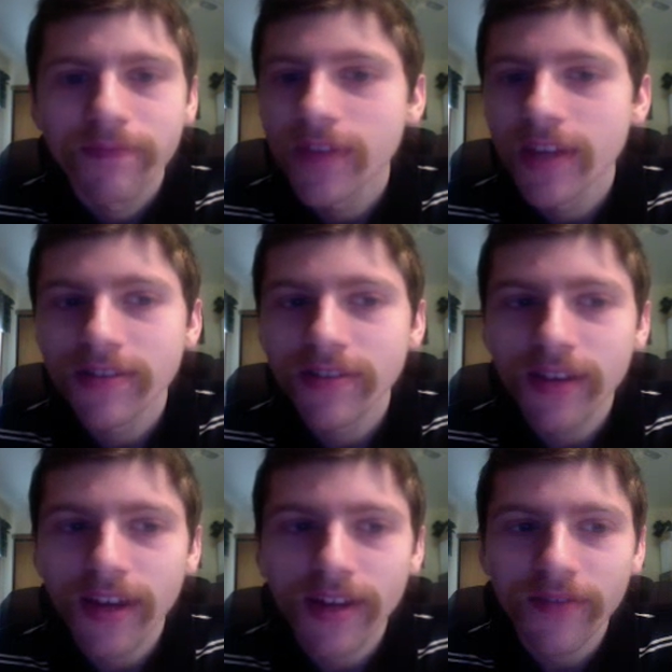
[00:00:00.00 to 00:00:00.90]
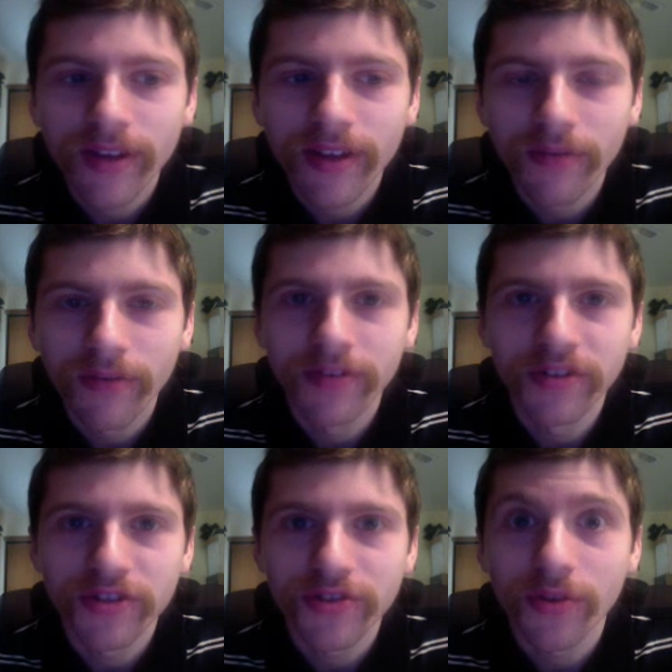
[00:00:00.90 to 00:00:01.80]
So you can have like a really
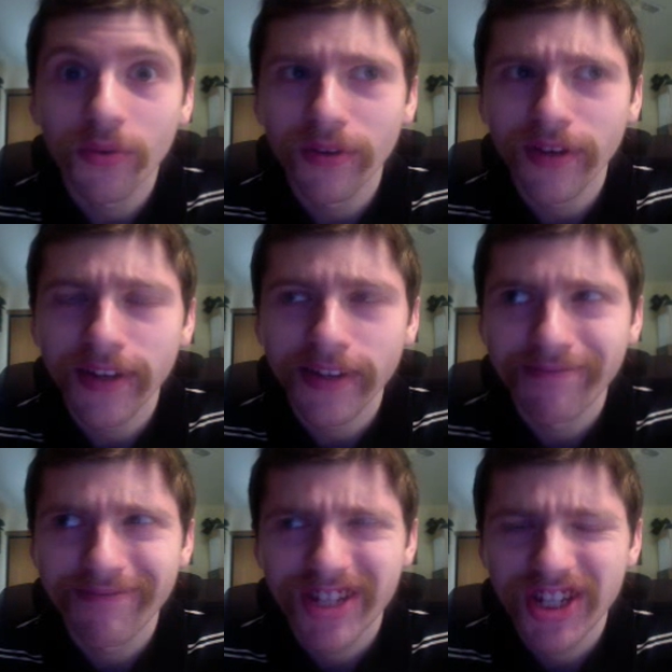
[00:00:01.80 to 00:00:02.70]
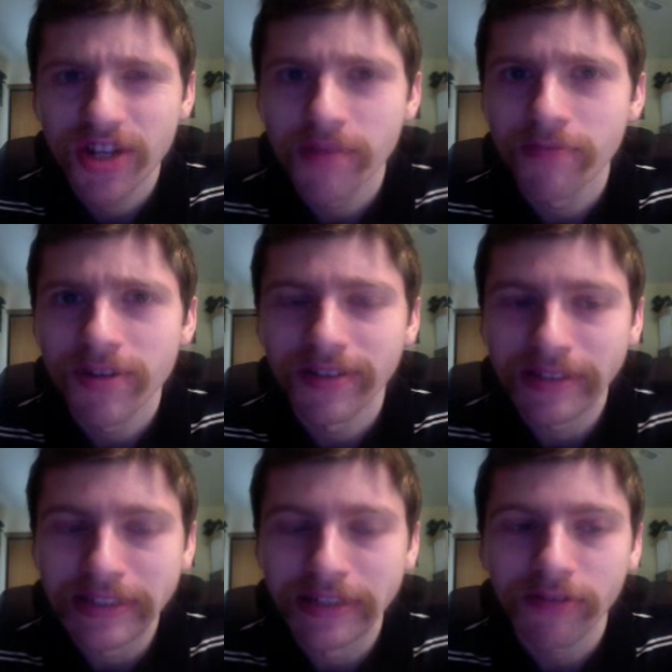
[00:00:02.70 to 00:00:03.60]
distorted
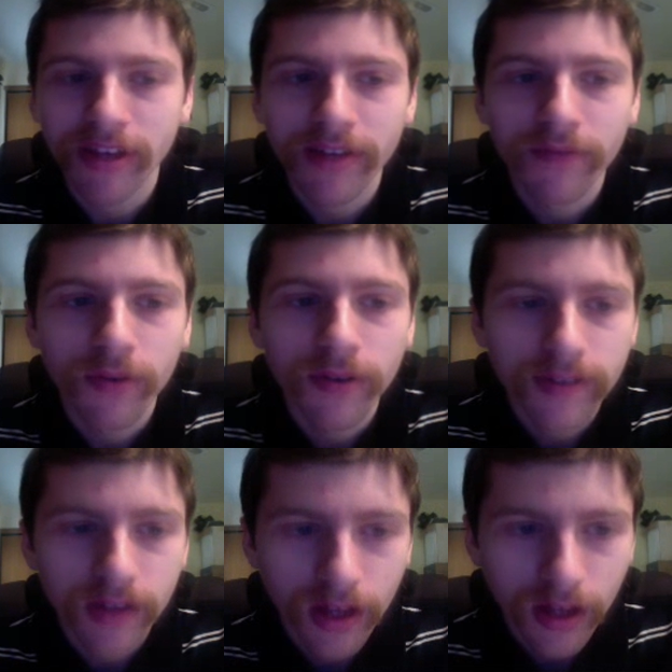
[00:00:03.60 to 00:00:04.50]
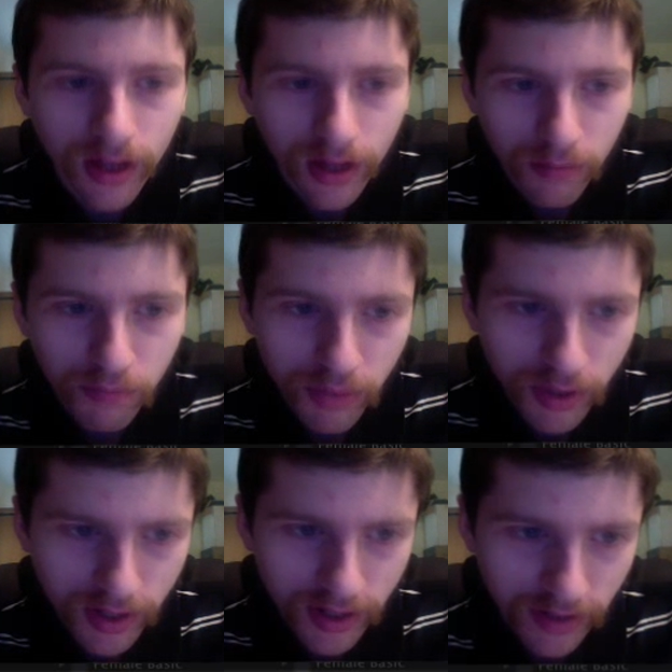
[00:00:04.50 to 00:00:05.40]
chipmunk little kid voice.
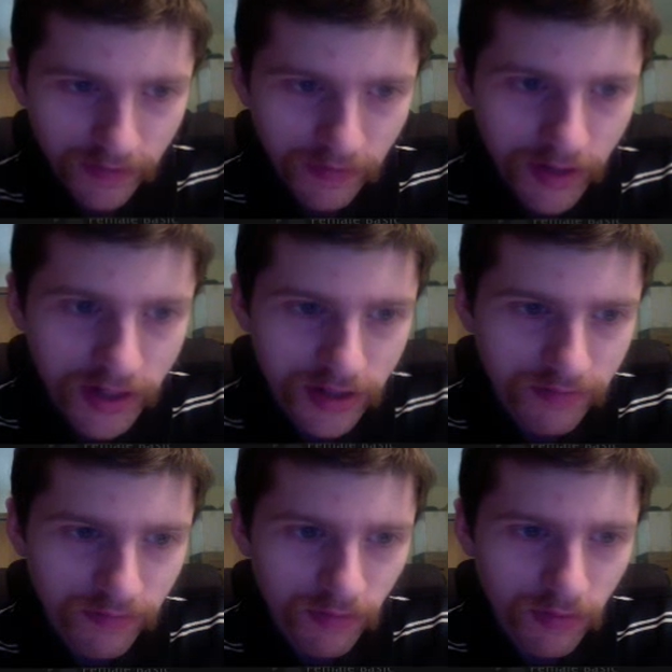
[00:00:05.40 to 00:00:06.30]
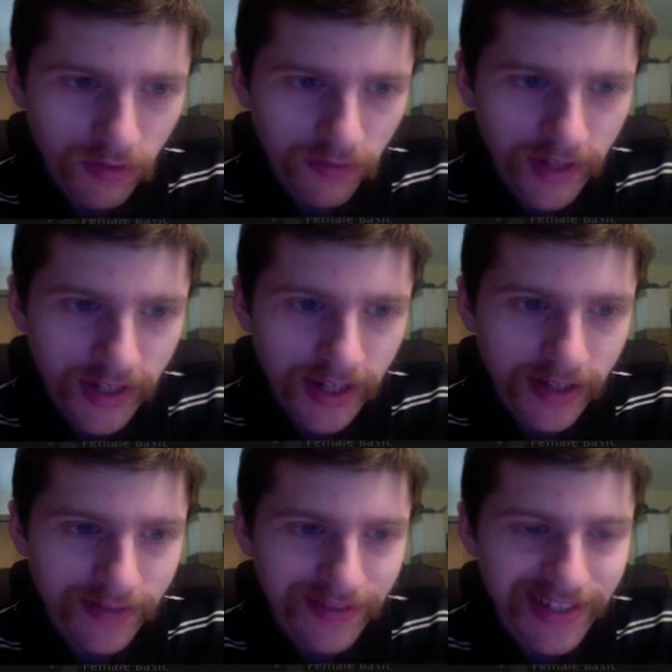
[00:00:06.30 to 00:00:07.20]
But if we just move it
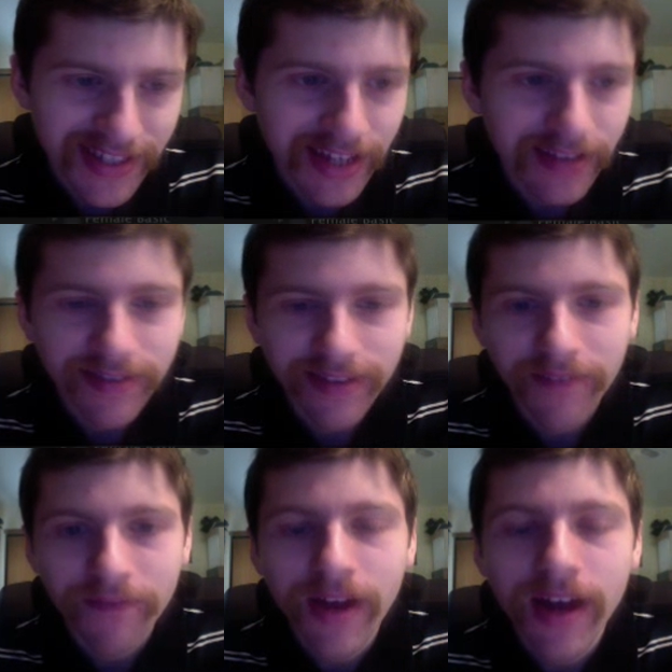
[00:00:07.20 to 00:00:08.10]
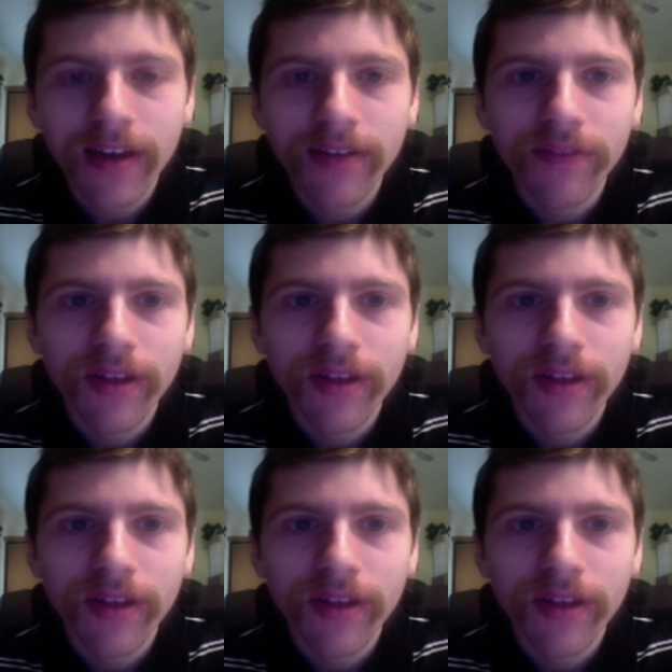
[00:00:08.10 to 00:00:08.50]
down slightly to like 5.